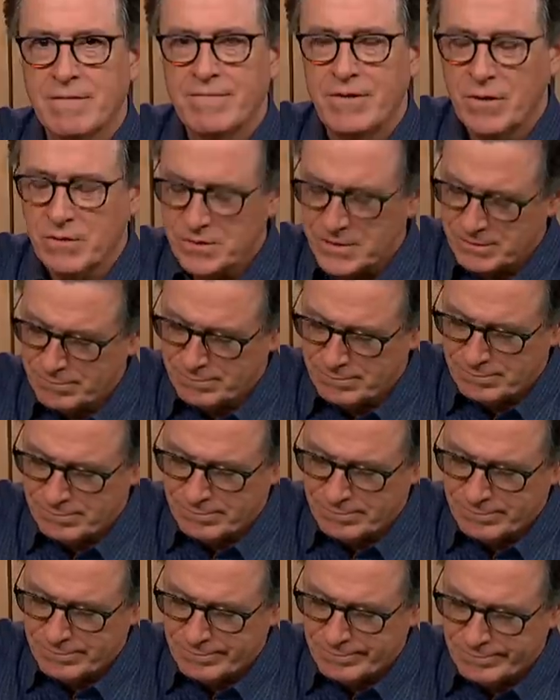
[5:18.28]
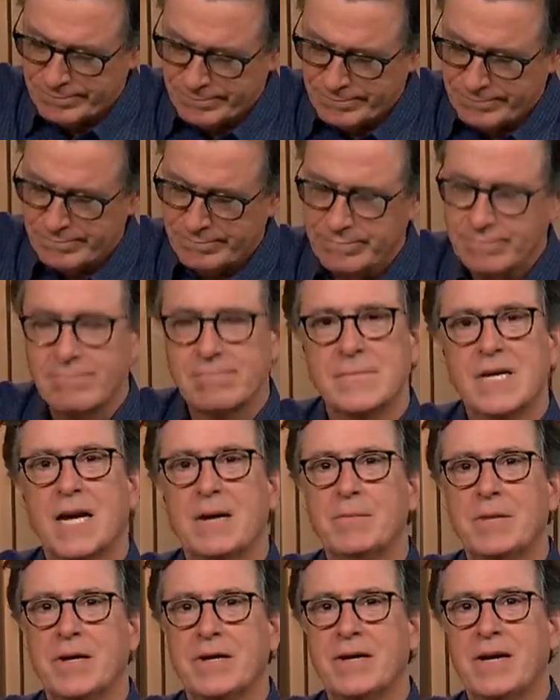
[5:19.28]
Folks,
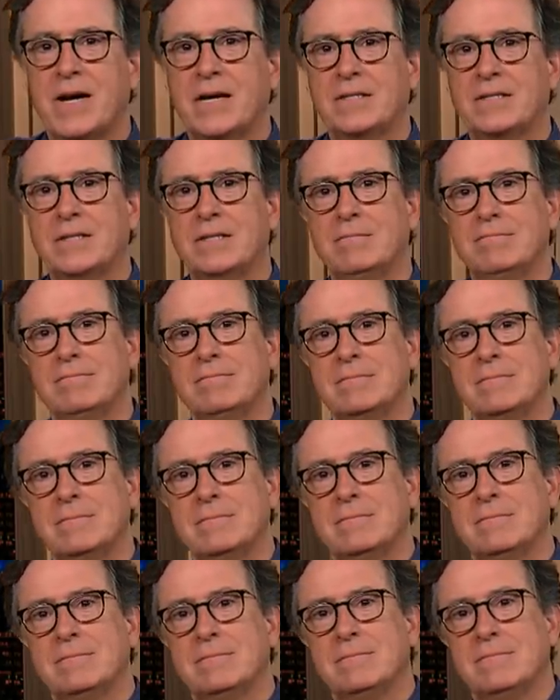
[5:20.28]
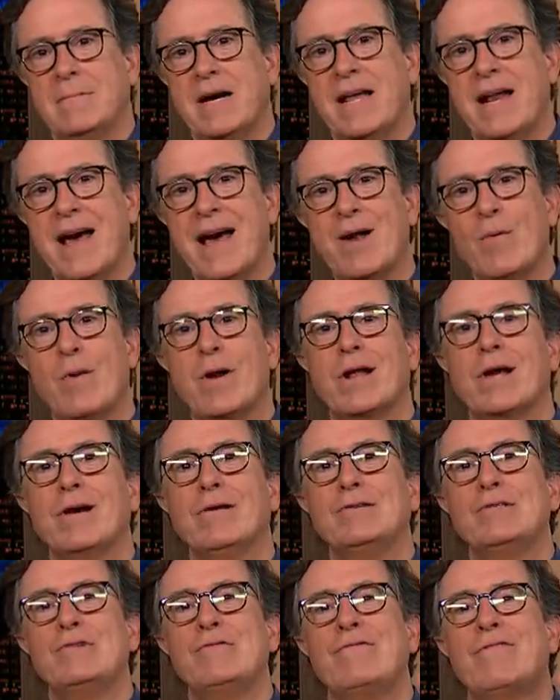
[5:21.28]
I'm not a doctor, and I don't want to
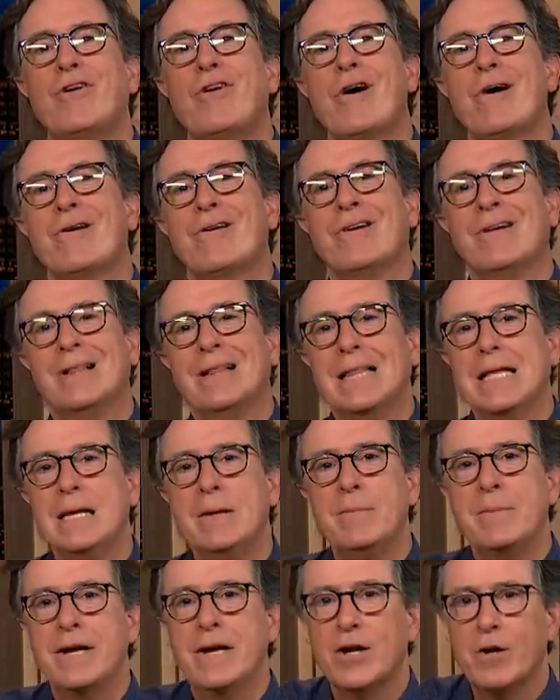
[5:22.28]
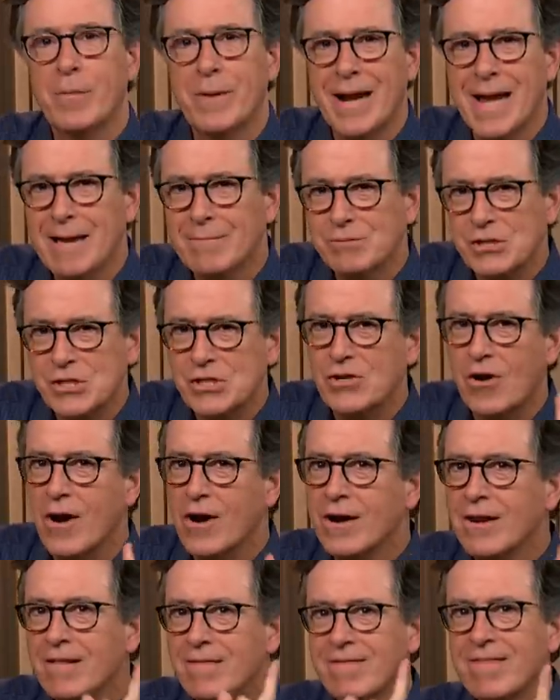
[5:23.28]
go too far out on a limb here, but I am
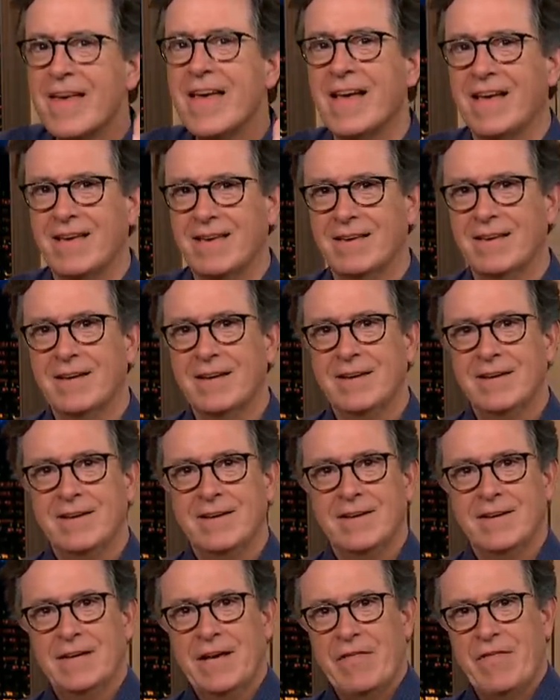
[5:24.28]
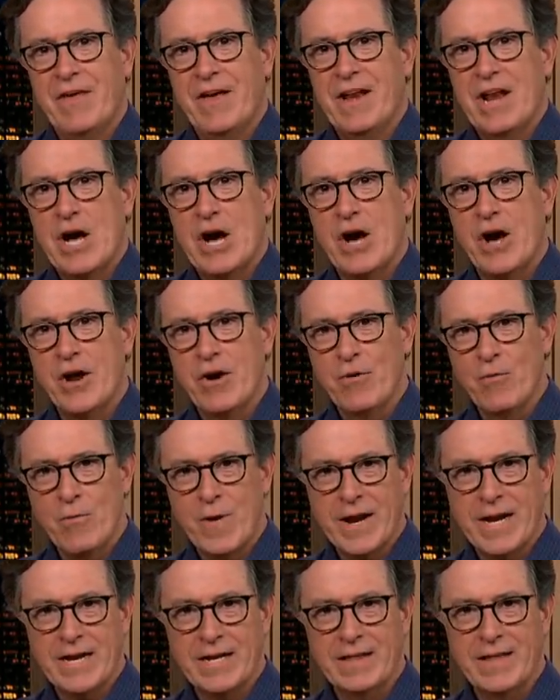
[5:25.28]
starting to think that
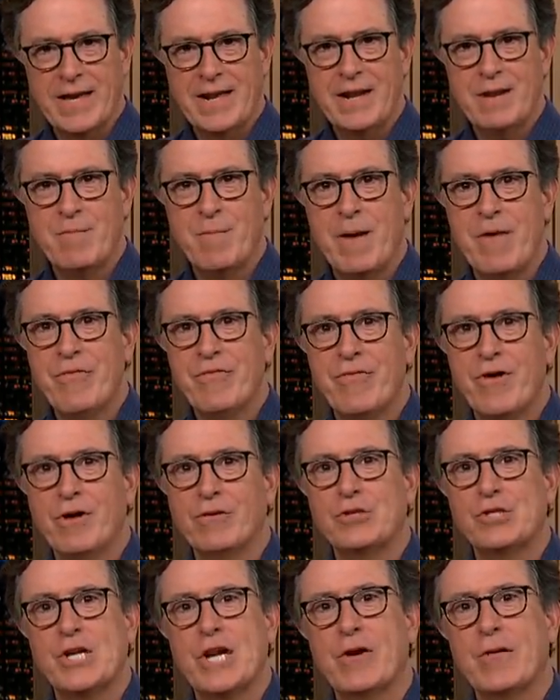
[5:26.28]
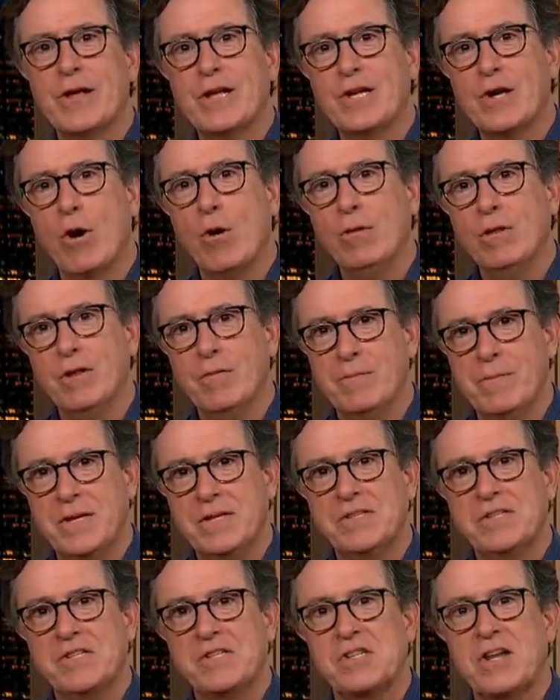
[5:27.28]
unregulated menthol cherry cola
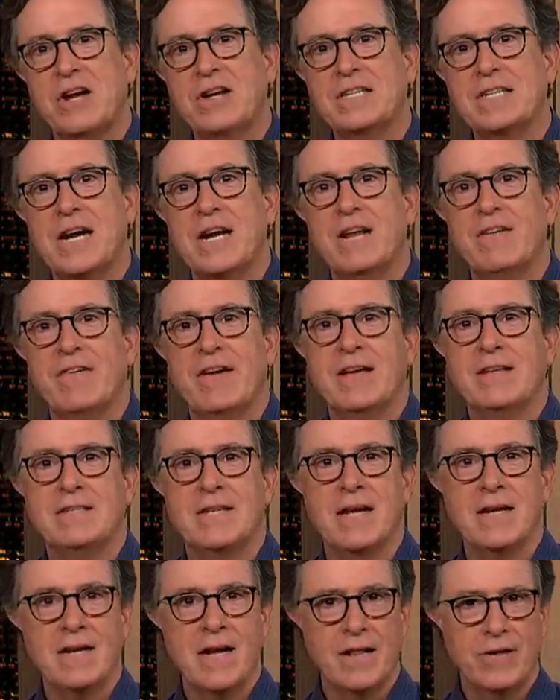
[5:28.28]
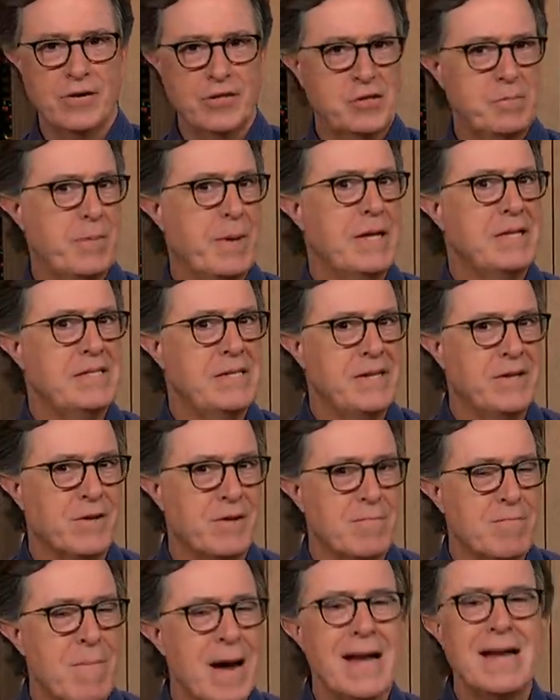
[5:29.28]
mist sucked out of a $10 space
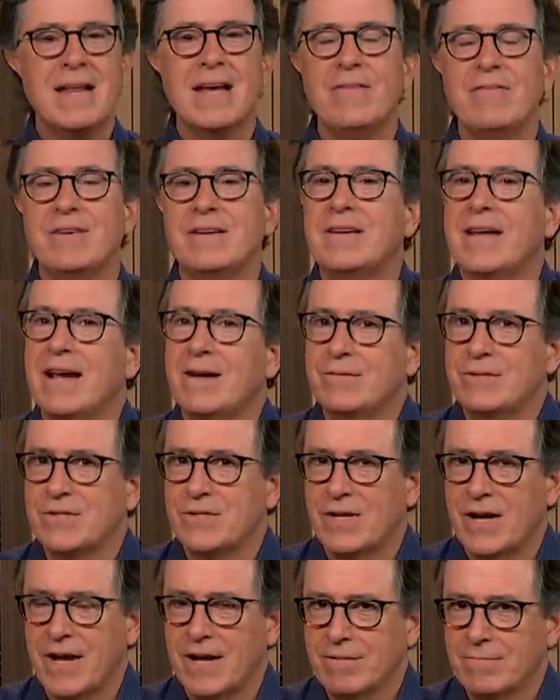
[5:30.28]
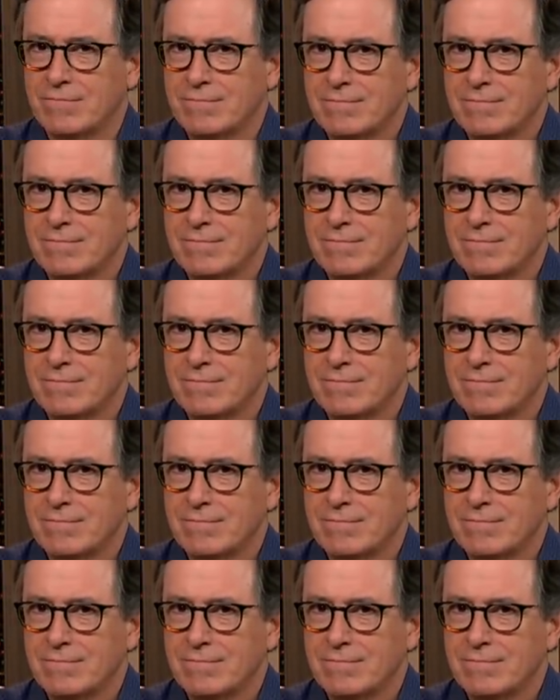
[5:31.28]
heater might have a downside.